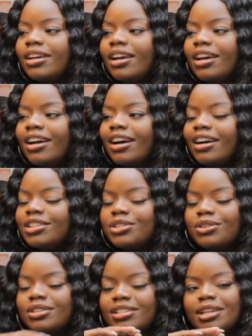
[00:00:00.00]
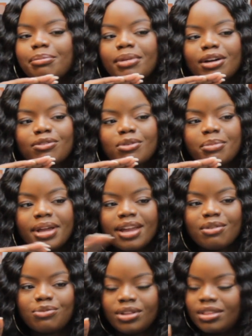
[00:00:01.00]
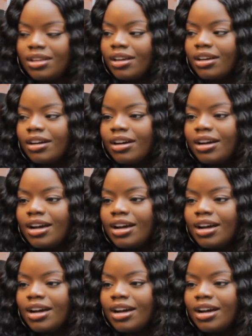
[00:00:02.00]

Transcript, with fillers: Mm. I took a step back from everything.